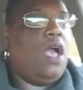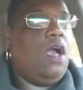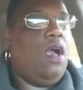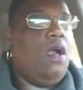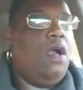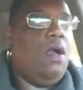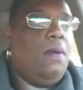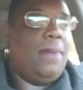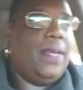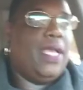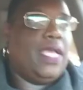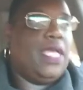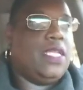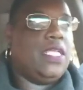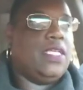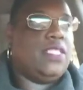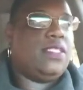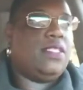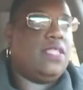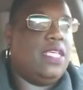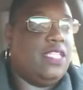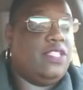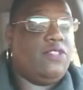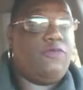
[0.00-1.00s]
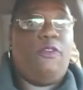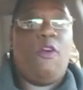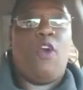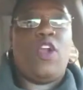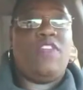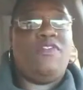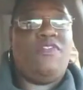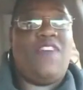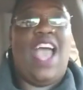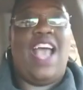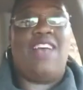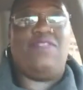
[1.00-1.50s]
oh my goodness, it's
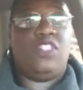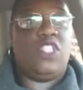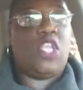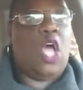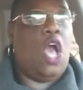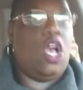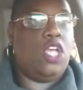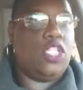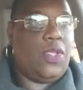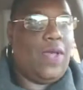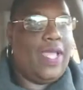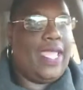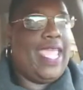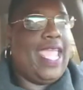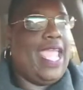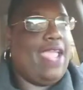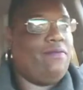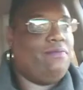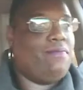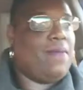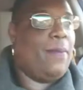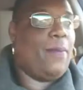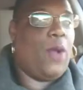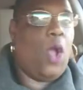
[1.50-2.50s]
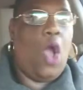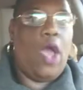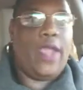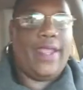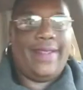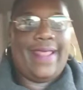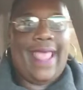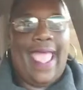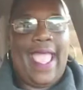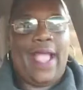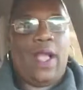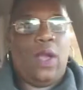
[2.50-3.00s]
45 songs, so I can't remember
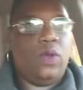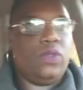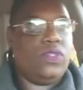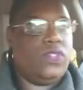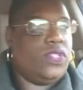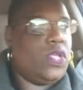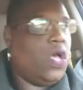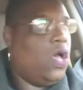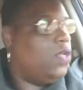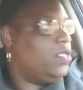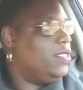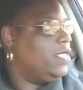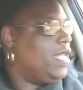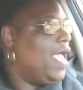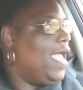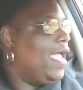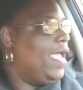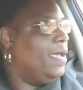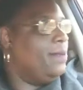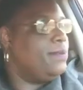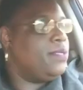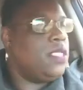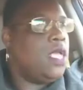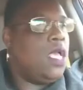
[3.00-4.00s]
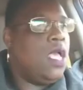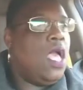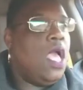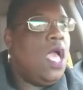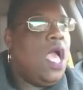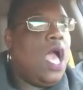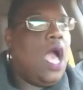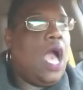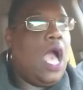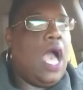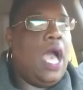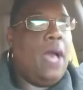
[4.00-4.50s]
all the daggone song names.
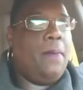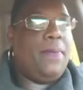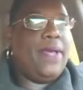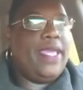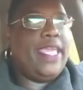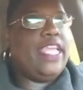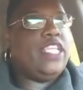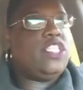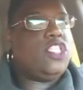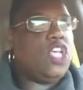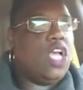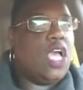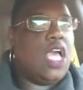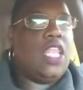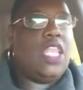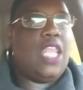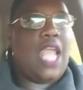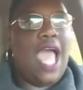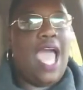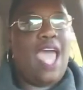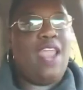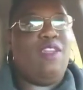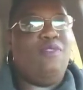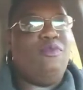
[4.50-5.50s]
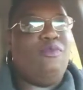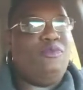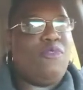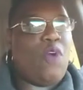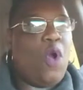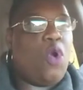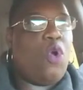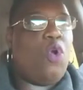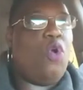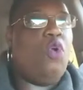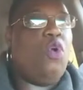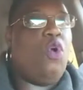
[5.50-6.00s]
But he took a lot of
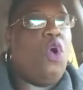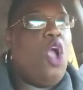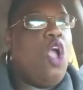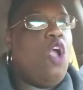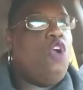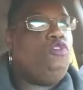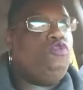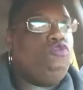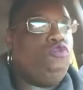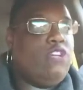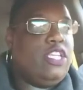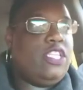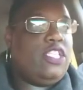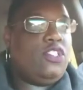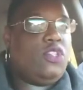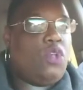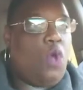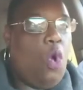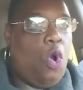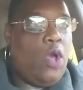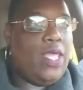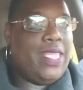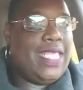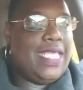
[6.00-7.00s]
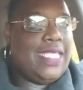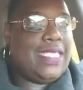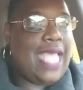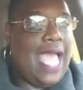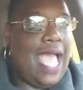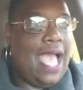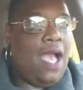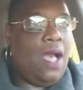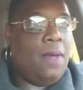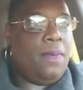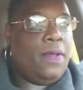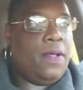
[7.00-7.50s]
vocal risks on
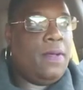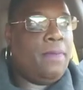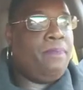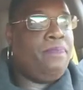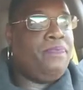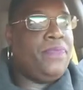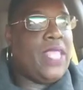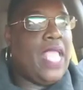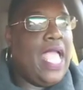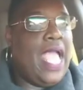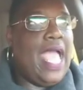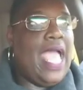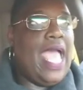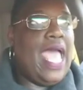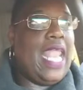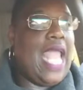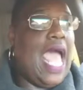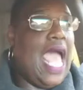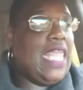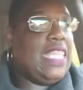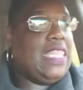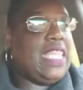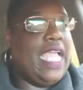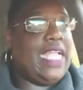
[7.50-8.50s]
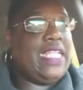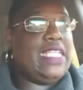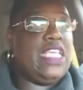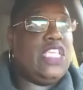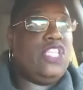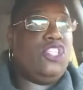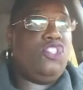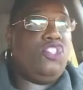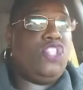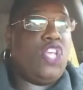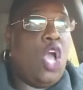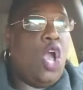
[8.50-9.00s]
this album, and I
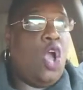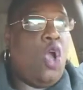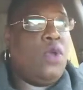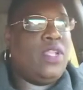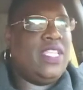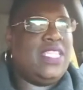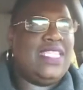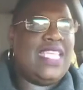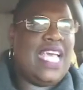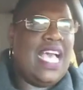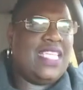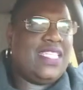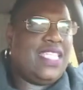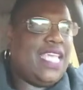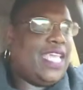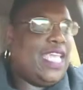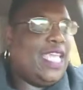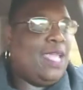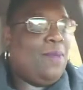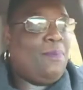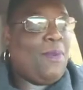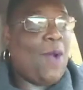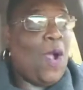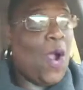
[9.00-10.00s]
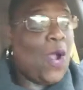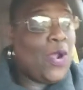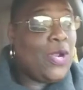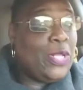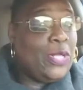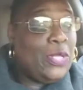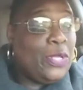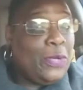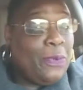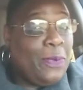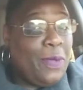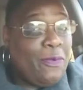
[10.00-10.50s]
liked his tone. It sounds like he
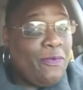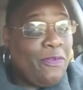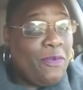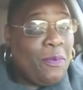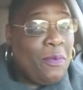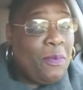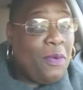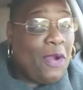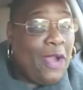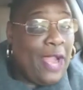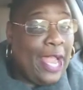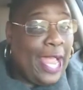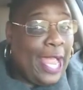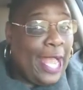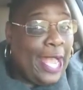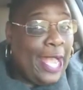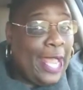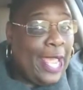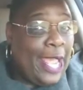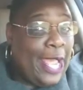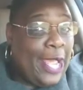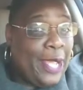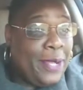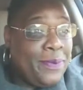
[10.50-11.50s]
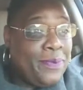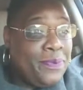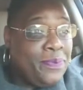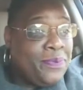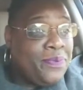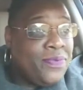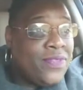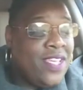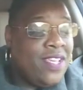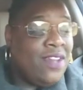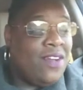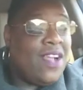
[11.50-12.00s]
borrowed a little bit from Brandy,
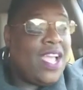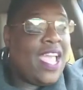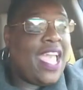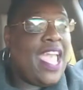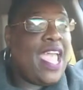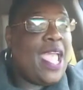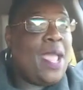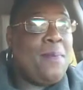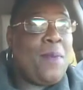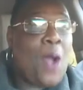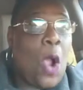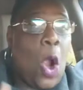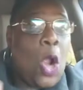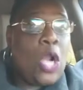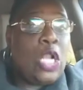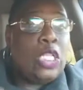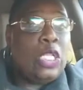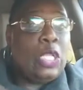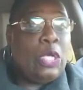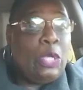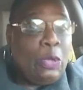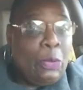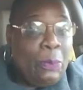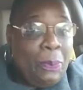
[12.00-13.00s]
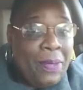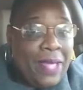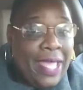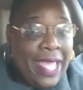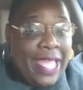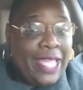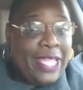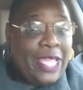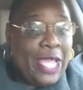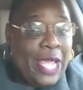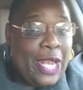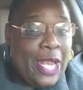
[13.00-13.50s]
Okay, borrowed a little
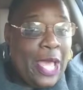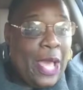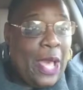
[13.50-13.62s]
bit,